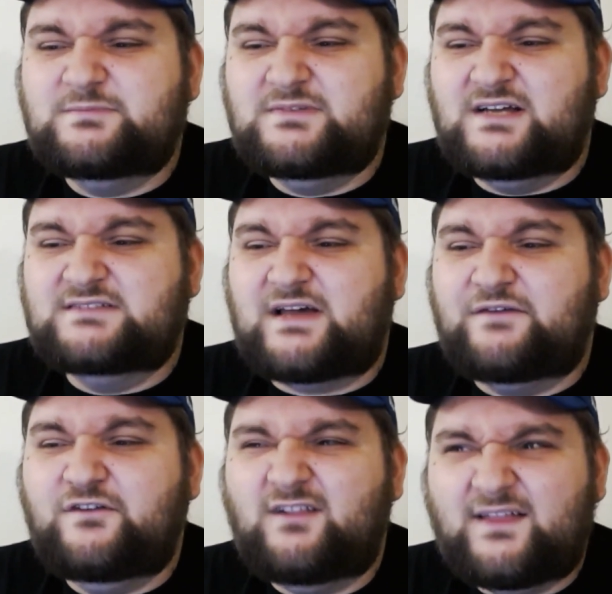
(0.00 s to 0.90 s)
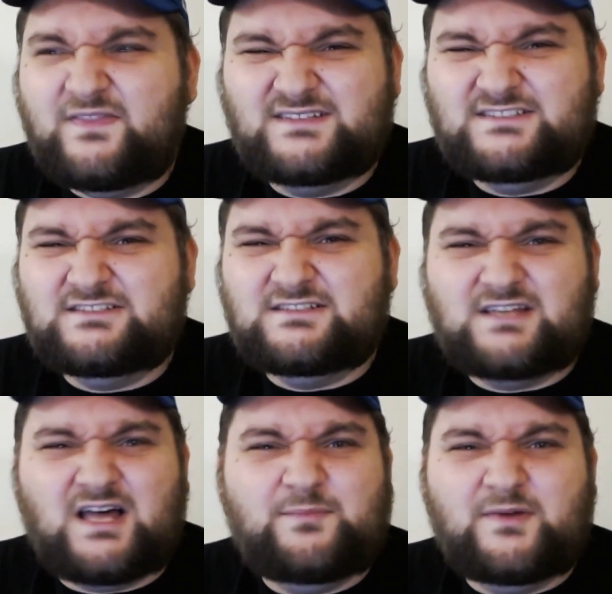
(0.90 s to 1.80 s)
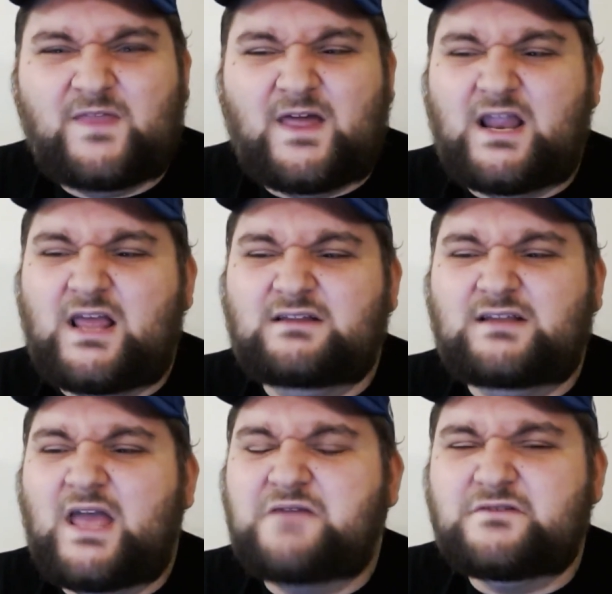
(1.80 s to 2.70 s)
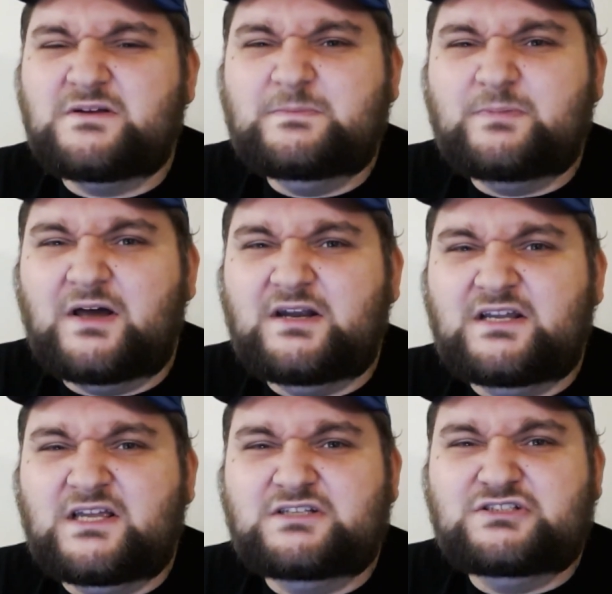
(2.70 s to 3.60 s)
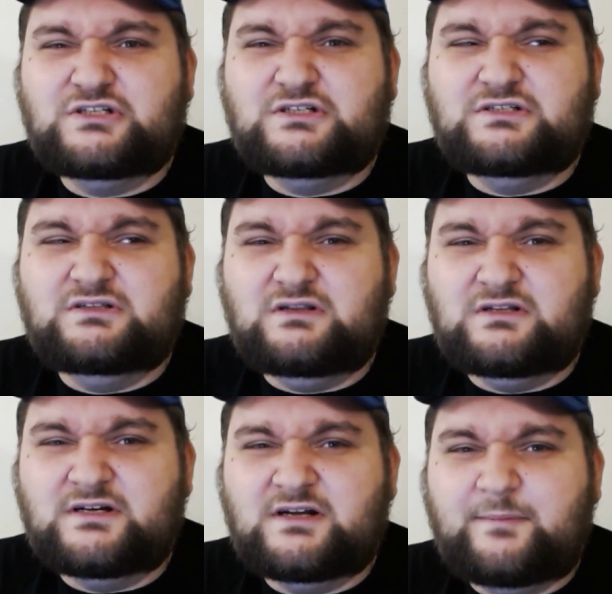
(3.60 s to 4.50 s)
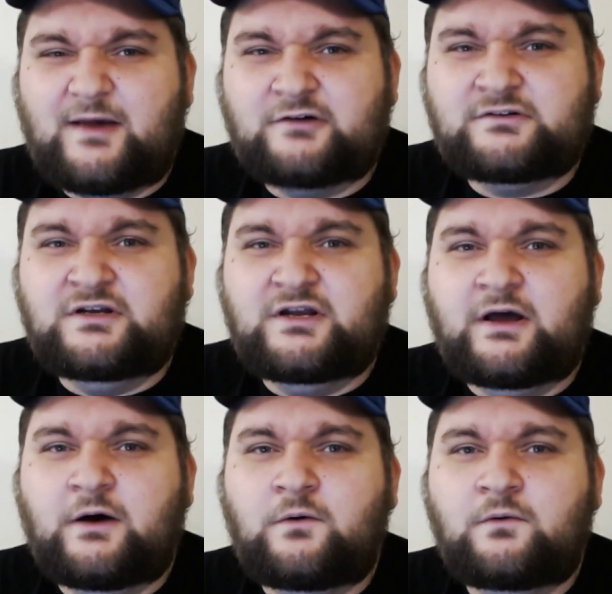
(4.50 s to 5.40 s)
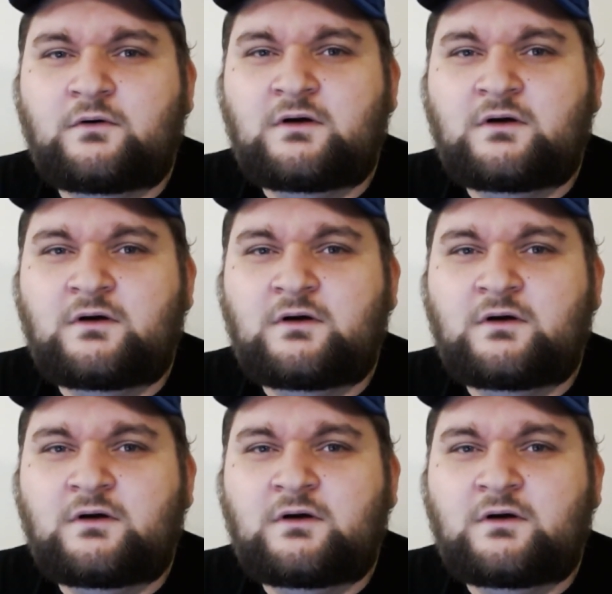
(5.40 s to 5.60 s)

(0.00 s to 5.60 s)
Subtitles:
because I feel like this is a topic that everybody should learn about and know.